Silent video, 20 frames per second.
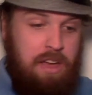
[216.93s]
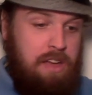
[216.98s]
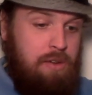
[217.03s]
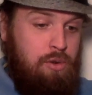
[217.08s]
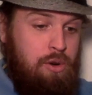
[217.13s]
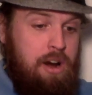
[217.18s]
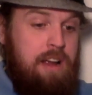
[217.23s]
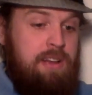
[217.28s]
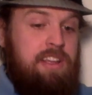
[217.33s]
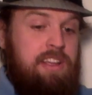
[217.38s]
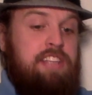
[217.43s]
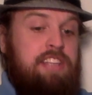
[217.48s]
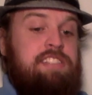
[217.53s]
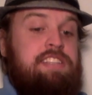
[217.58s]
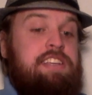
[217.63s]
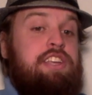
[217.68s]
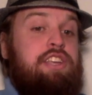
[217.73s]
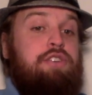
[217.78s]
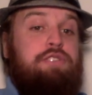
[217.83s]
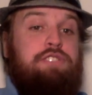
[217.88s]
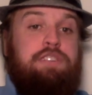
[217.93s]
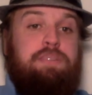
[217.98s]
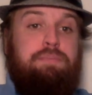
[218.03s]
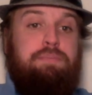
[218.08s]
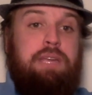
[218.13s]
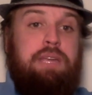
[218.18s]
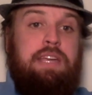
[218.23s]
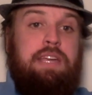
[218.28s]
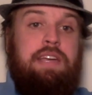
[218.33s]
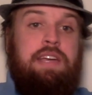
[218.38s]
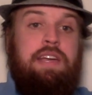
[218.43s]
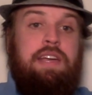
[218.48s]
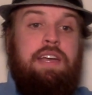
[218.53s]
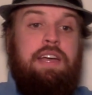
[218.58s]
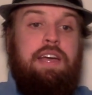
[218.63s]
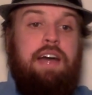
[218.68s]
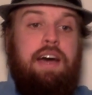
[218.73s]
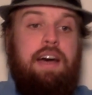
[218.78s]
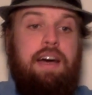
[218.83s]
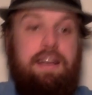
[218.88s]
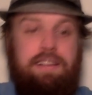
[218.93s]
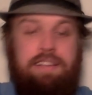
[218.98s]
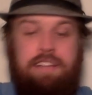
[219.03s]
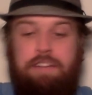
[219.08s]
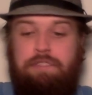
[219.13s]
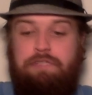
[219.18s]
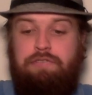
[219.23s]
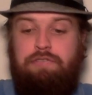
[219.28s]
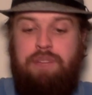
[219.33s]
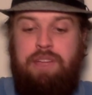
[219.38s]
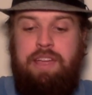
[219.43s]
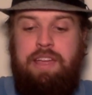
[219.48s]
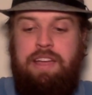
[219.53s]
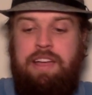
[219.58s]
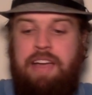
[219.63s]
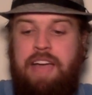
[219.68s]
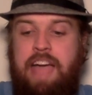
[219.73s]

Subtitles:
where it used to be a free,